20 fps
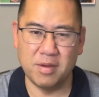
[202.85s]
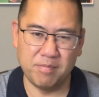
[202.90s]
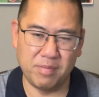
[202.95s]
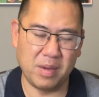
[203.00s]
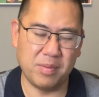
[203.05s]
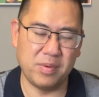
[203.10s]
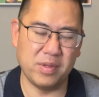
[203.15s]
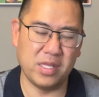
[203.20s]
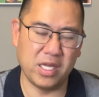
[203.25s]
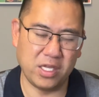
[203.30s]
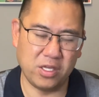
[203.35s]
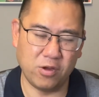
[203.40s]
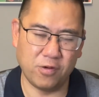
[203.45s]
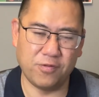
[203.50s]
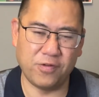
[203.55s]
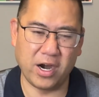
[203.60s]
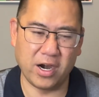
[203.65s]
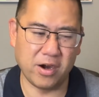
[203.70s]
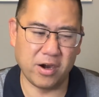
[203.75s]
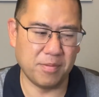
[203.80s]
Maybe then you
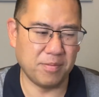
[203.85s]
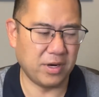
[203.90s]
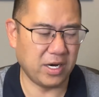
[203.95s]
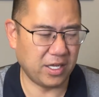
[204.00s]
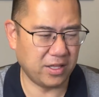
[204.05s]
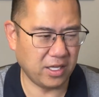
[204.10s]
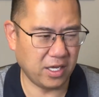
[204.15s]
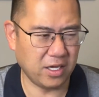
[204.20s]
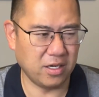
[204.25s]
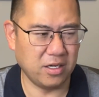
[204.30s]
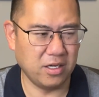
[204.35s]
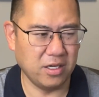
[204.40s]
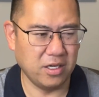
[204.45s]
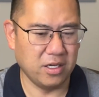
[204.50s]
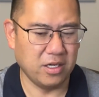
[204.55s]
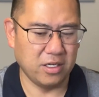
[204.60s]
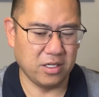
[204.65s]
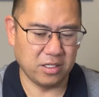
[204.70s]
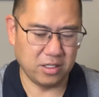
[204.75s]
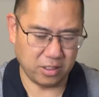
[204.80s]
fire him, but I think
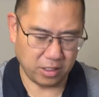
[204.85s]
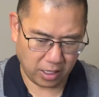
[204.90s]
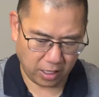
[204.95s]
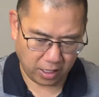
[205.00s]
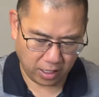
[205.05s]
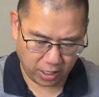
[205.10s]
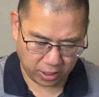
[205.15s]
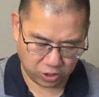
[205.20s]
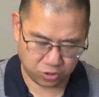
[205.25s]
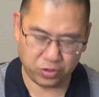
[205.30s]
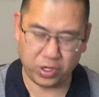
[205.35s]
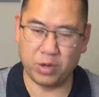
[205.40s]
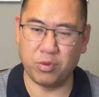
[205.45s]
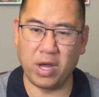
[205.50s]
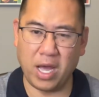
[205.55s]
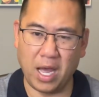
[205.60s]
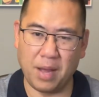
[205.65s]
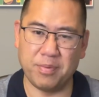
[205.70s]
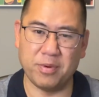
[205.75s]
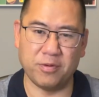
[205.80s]
uh, a trade
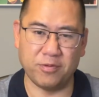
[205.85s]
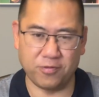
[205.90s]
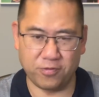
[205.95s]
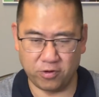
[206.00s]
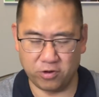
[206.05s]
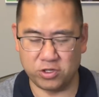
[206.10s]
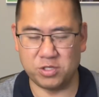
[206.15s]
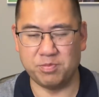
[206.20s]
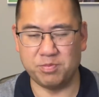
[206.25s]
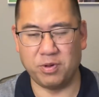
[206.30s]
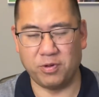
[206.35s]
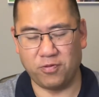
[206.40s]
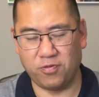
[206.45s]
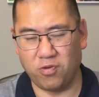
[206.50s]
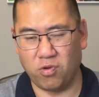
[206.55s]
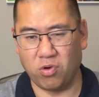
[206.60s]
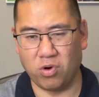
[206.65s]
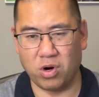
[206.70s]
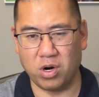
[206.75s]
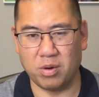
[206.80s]
will happen first
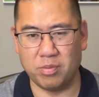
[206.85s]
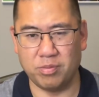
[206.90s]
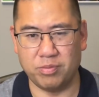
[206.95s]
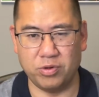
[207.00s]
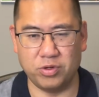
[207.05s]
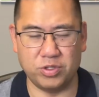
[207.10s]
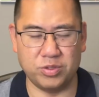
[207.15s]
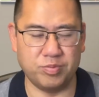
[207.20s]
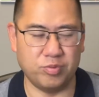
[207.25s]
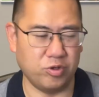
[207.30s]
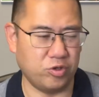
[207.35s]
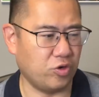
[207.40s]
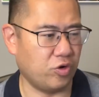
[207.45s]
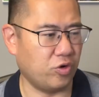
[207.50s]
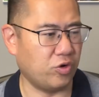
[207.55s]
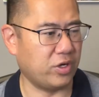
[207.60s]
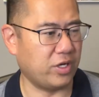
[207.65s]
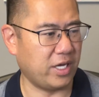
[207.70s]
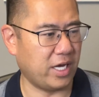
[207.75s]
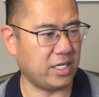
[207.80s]
before Bruce
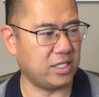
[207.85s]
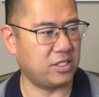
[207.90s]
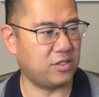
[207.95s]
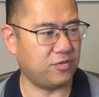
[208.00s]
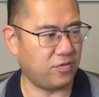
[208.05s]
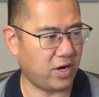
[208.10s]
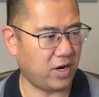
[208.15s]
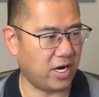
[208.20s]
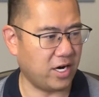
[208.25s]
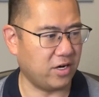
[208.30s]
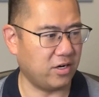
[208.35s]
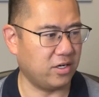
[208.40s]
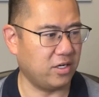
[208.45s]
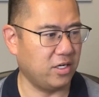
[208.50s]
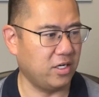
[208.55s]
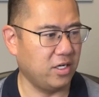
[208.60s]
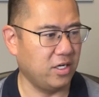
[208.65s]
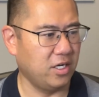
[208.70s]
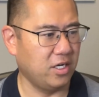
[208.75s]
Boudreau gets fired.